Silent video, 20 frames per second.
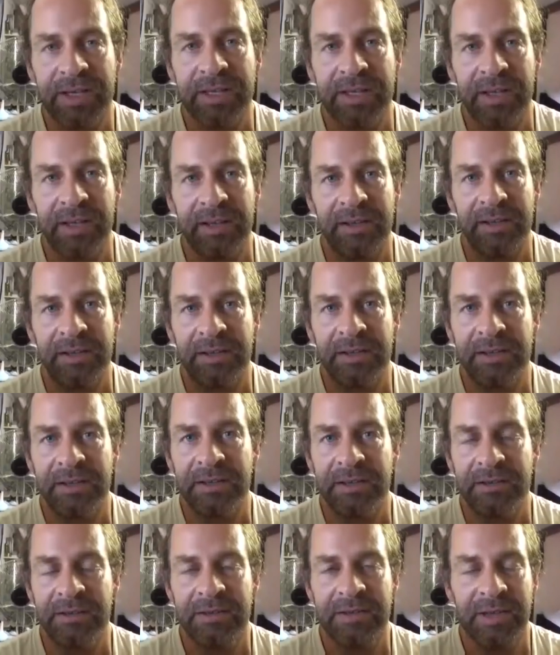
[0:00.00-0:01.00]

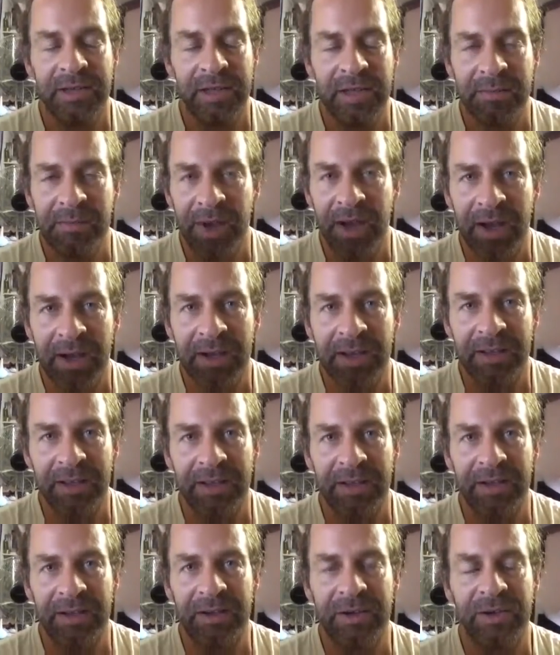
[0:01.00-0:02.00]
sales,
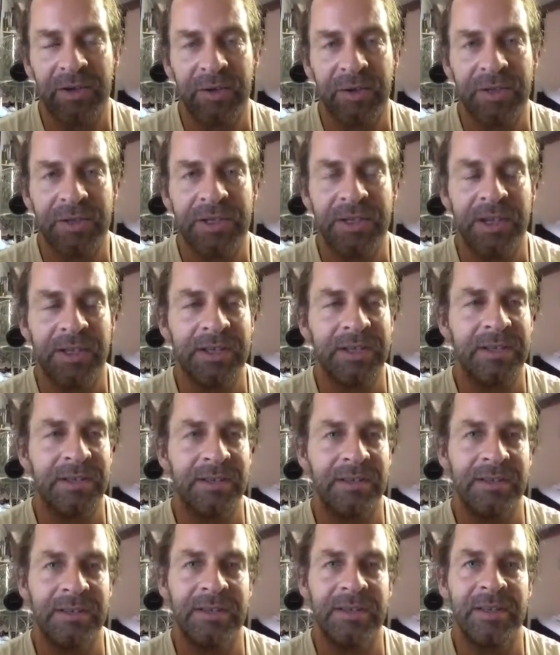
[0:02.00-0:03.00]
telemarketing, call
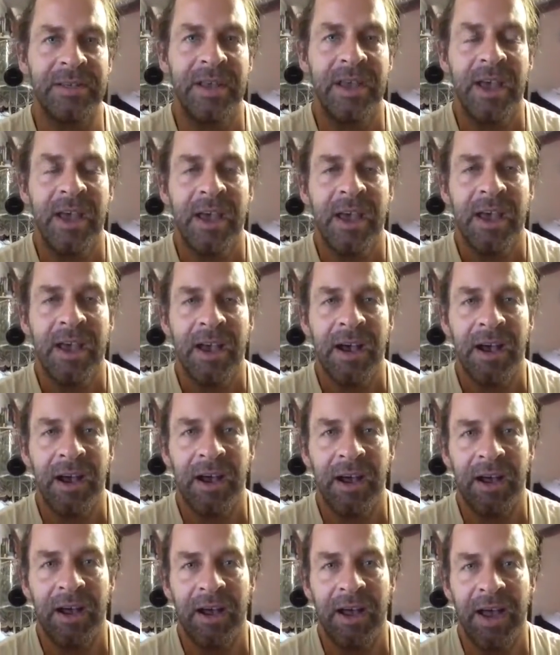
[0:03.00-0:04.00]
centres,
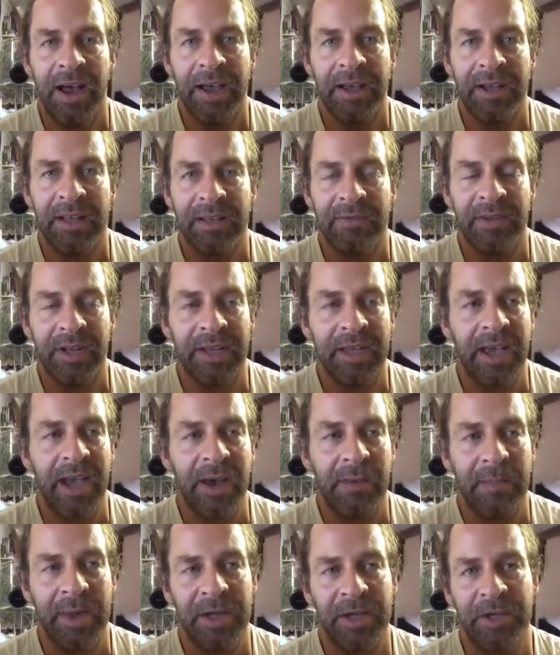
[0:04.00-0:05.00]
and even
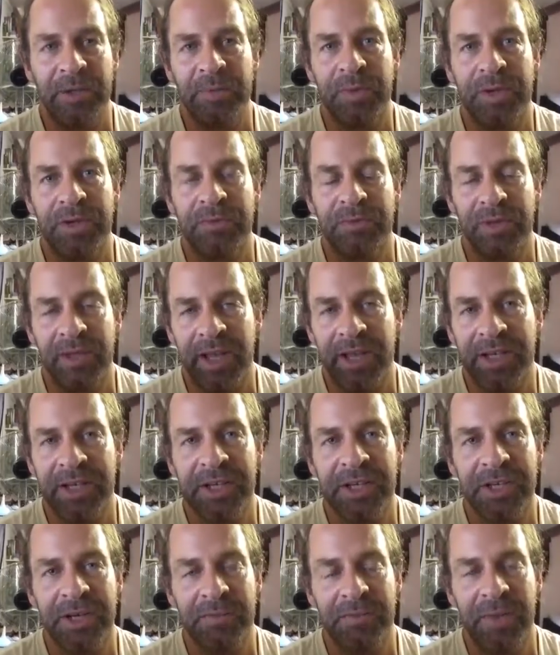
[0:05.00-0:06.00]
account management,
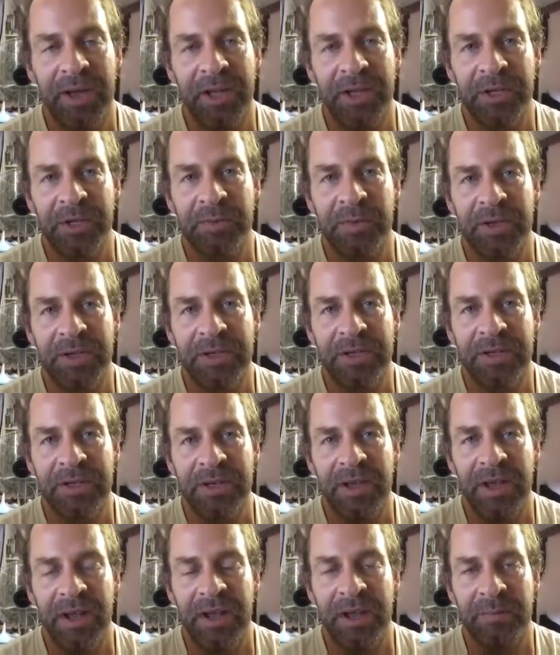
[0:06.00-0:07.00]
relationship
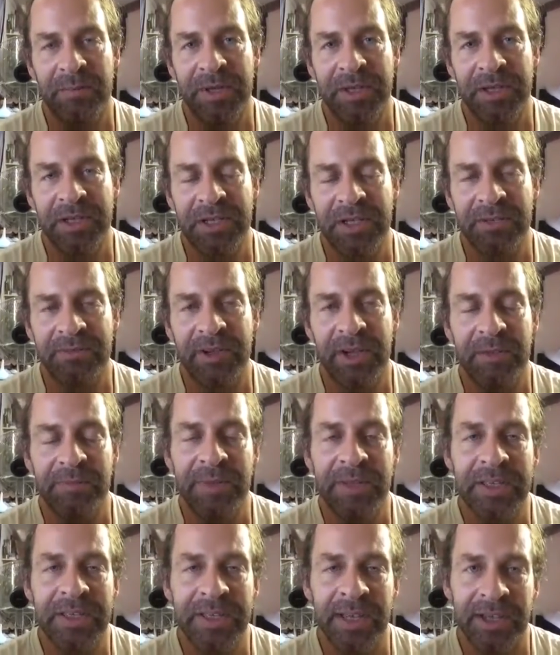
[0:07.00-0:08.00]
management, business
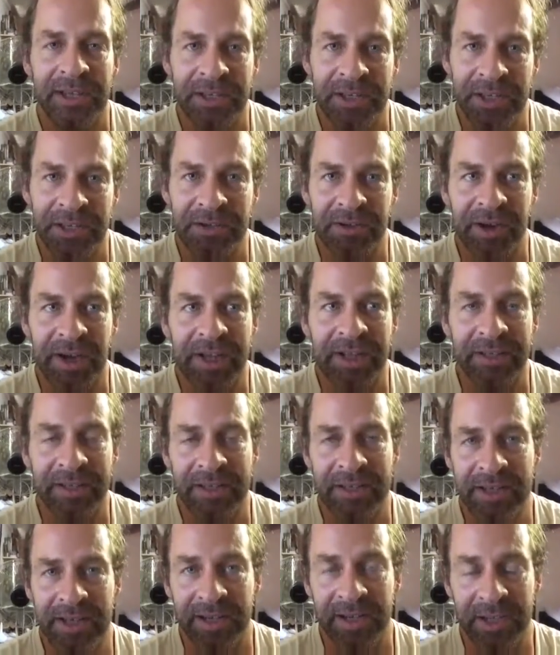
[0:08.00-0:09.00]
development, sales training
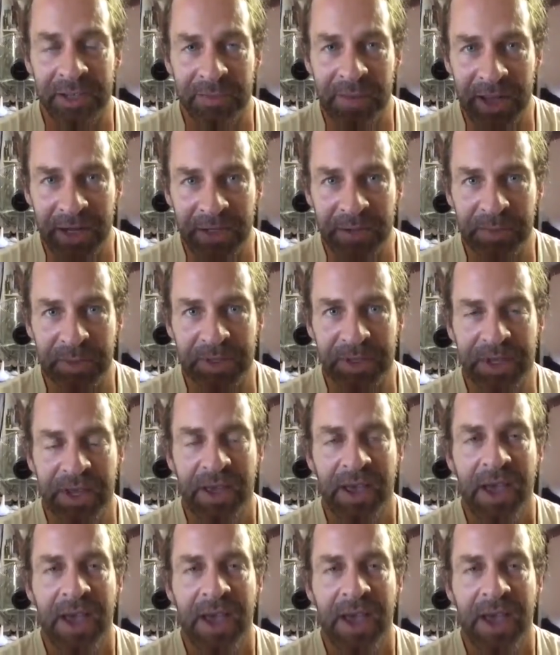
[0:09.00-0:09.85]
and sales management.